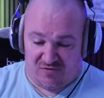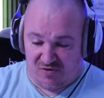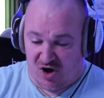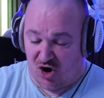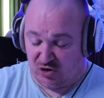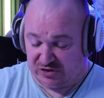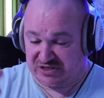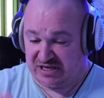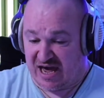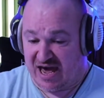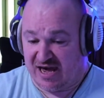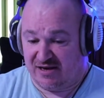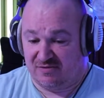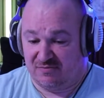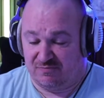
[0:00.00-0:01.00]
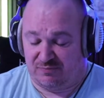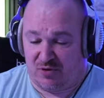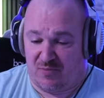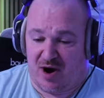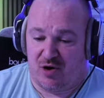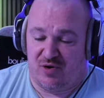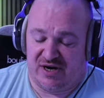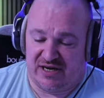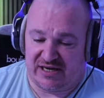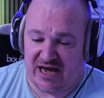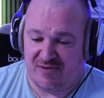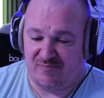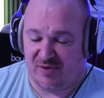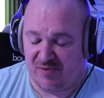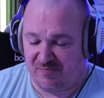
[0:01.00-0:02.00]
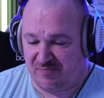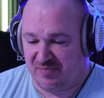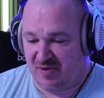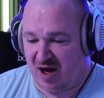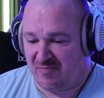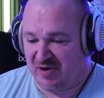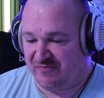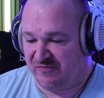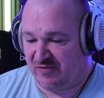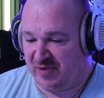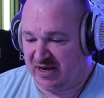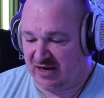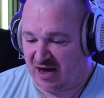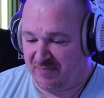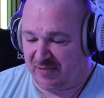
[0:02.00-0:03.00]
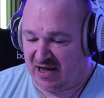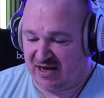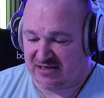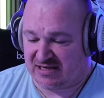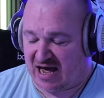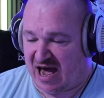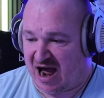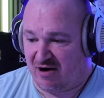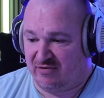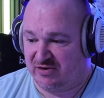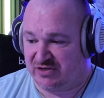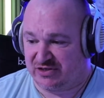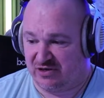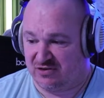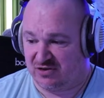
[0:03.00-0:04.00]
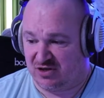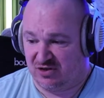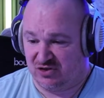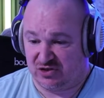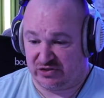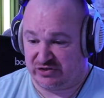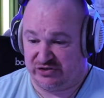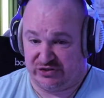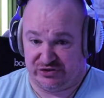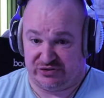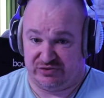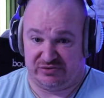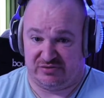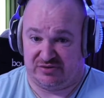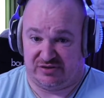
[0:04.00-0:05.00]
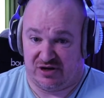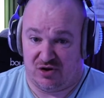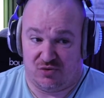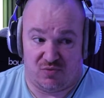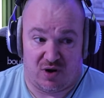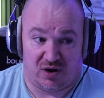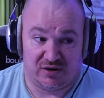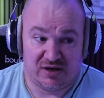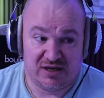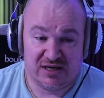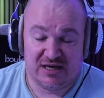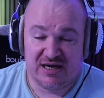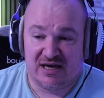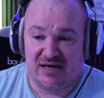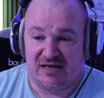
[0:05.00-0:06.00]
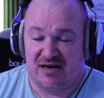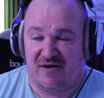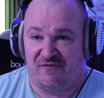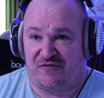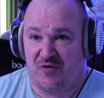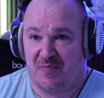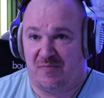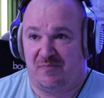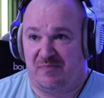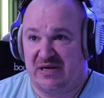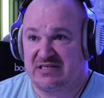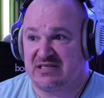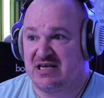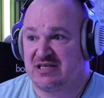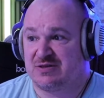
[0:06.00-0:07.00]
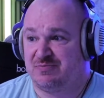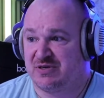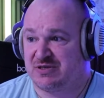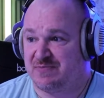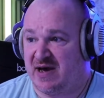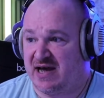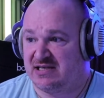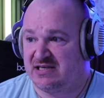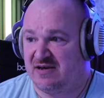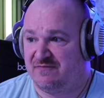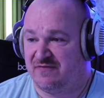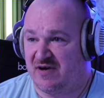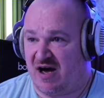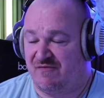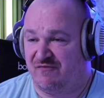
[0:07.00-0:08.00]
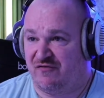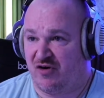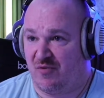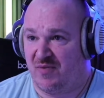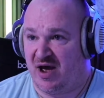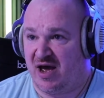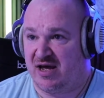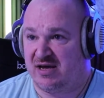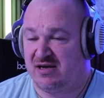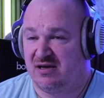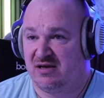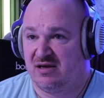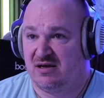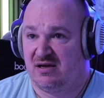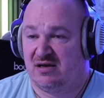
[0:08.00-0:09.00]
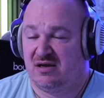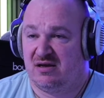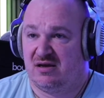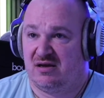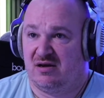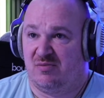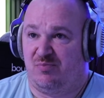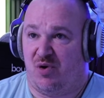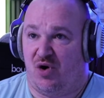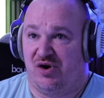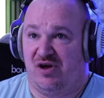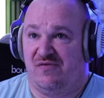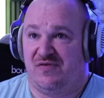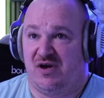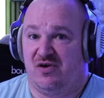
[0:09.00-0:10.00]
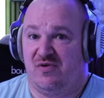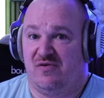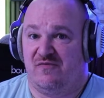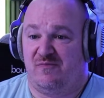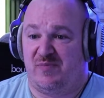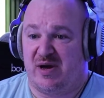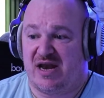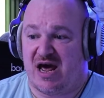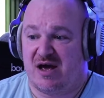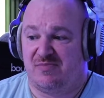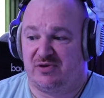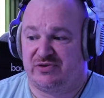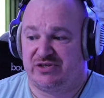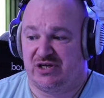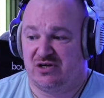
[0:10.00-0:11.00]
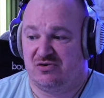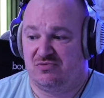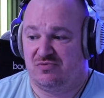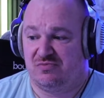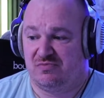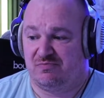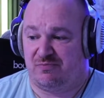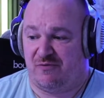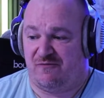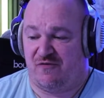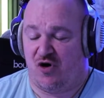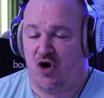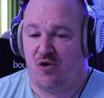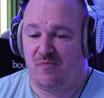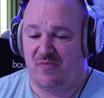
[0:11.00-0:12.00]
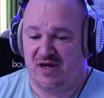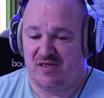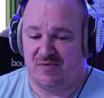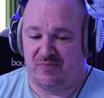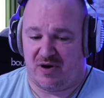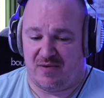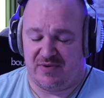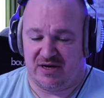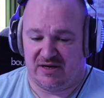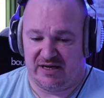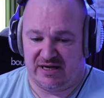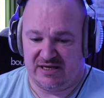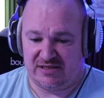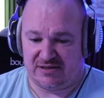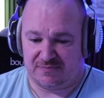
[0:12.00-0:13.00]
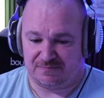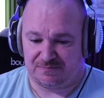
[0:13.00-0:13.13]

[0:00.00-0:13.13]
us getting promoted again. But I mean, for me, like, players like Aronson can just do one. From a business perspective and from a point of view of being able to perform in the Premier League,